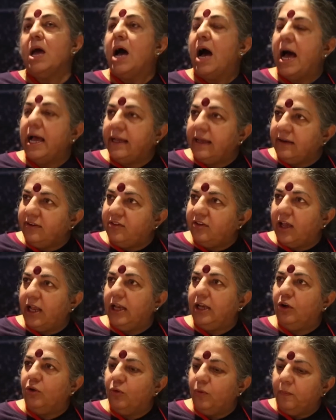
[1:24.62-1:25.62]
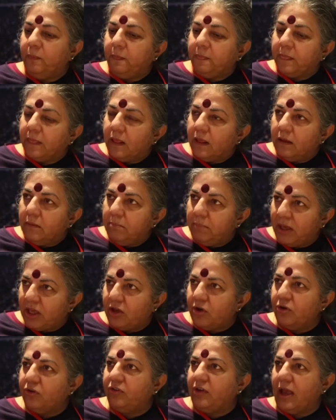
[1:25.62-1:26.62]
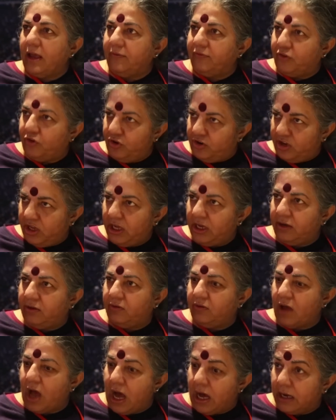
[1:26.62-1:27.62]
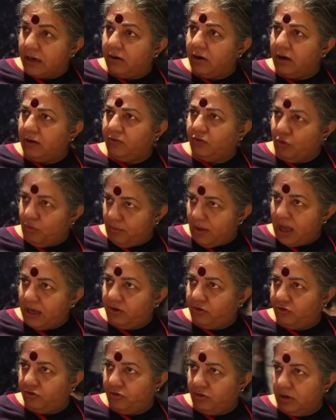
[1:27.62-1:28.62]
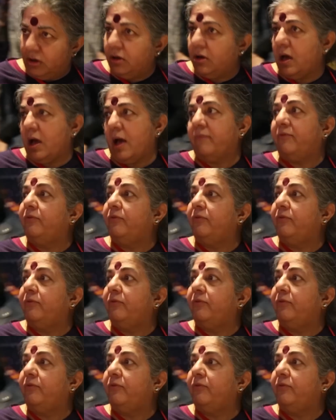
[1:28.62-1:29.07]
I can tell you, because I have critiqued AGRA so much, the